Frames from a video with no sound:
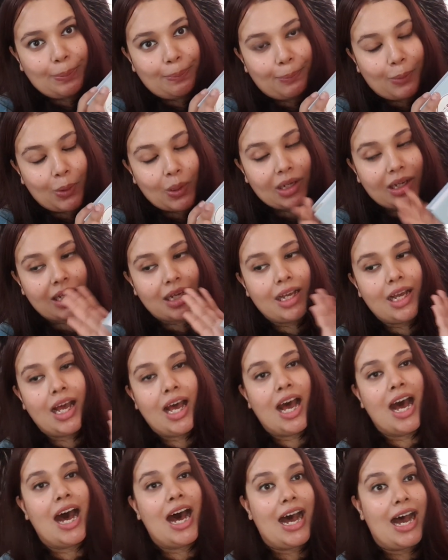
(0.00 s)
book,
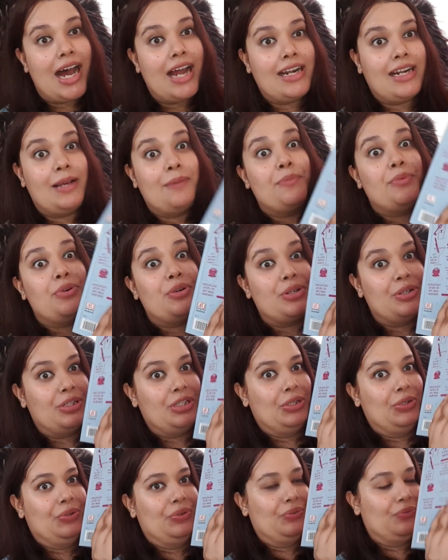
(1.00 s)
and I'm
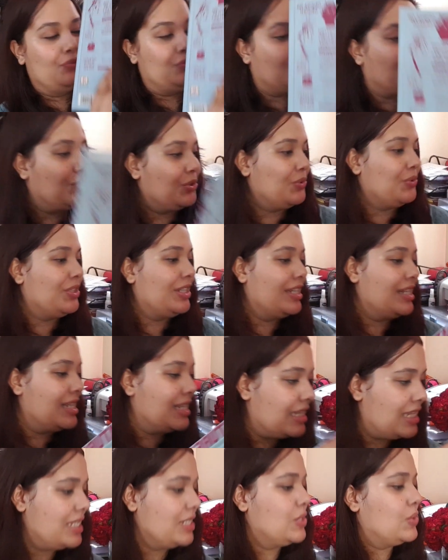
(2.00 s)
really looking forward to reading
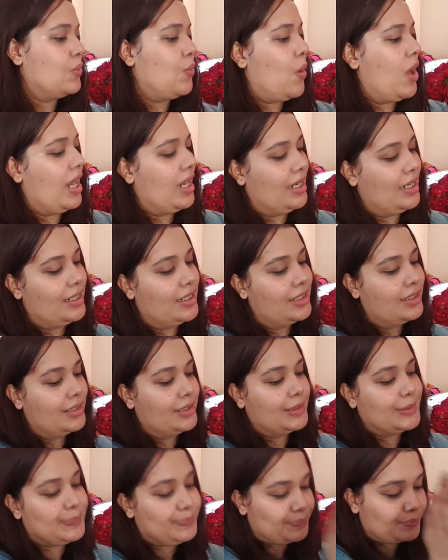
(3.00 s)
this one.
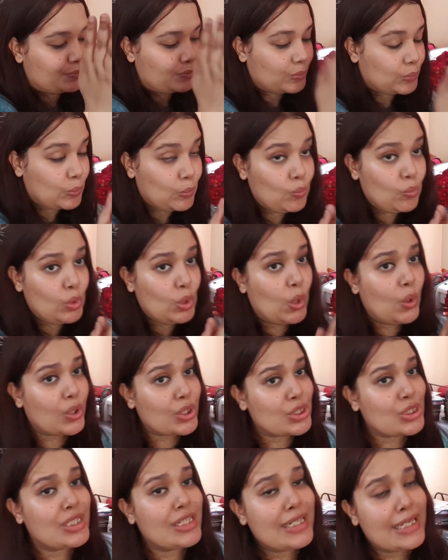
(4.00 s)

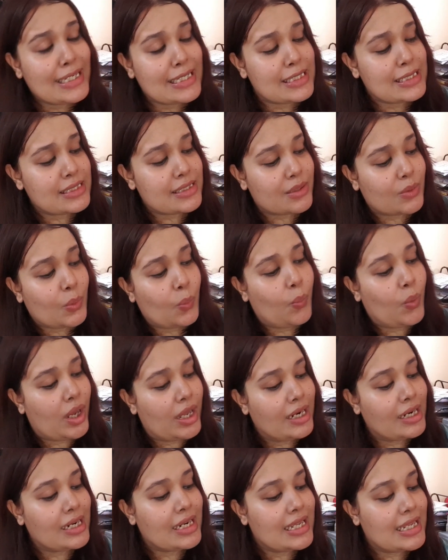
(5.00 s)
Okay, so the next
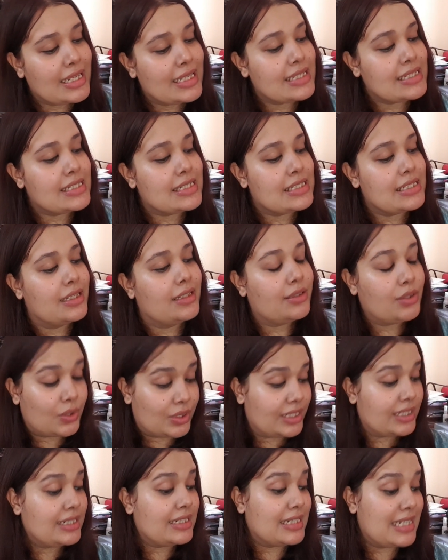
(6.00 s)
one is,
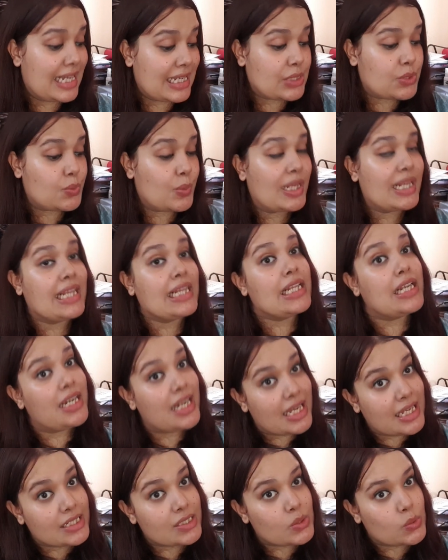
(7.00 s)
next one and the
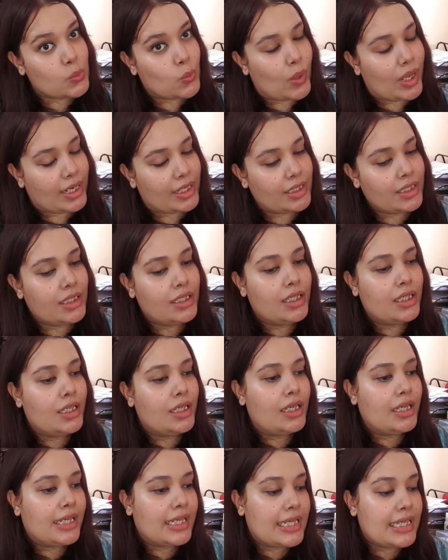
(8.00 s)
last one
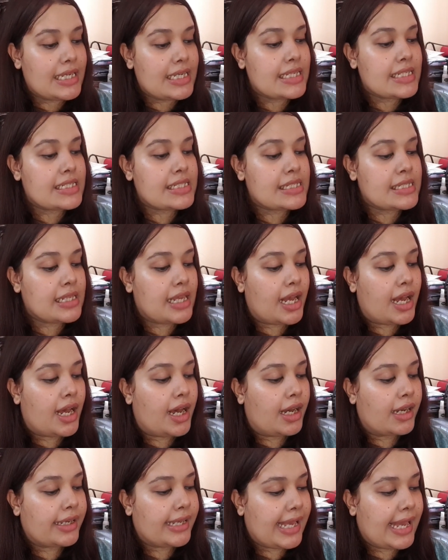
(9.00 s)
is
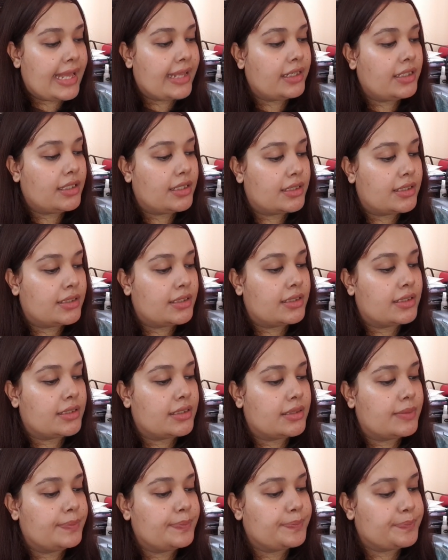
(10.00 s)
again a